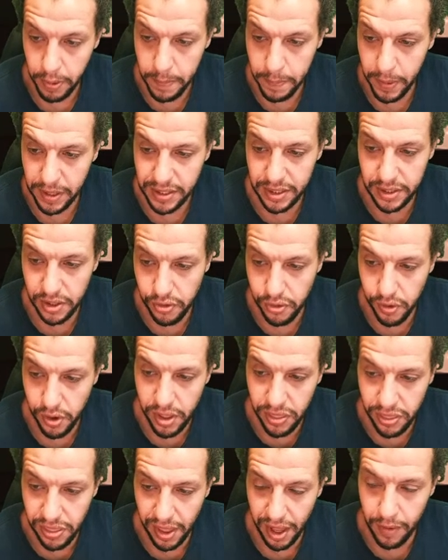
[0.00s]
Pippa's
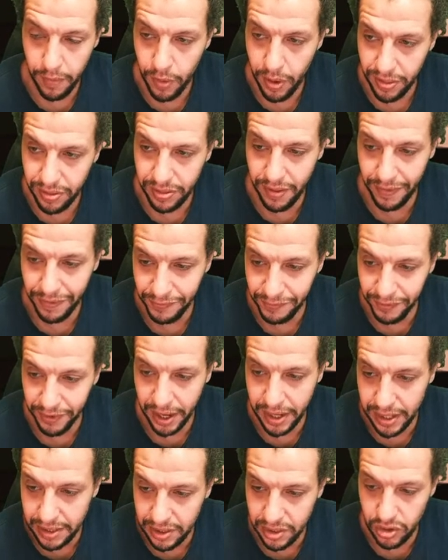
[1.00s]
three What the
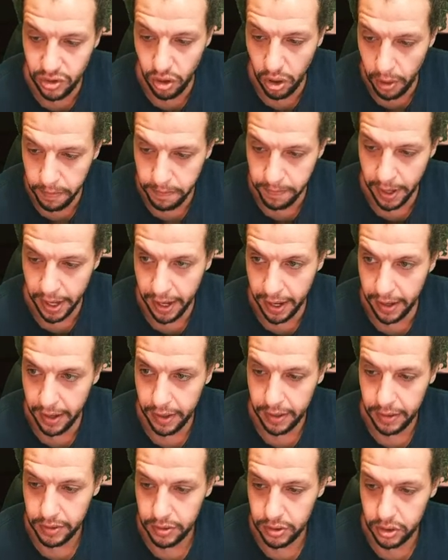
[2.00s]
fuck? Stop,
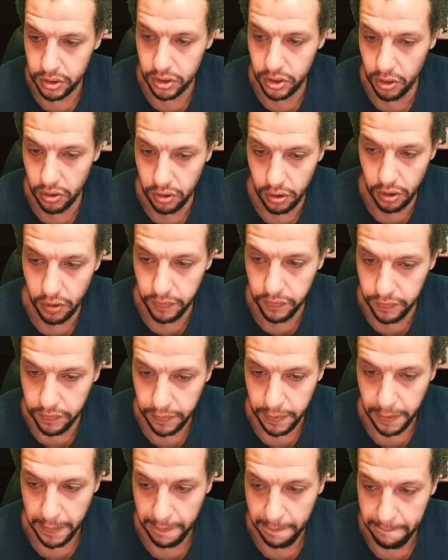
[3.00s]
mate. Showing
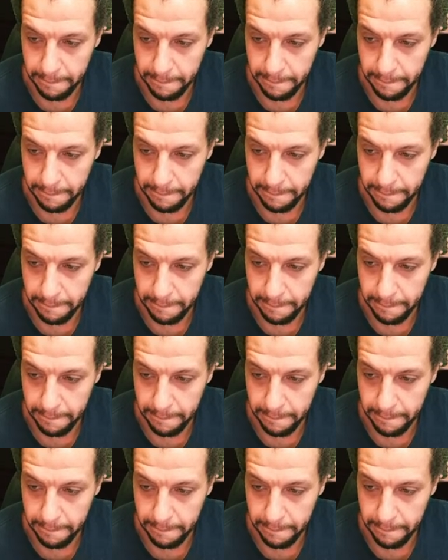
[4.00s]
off.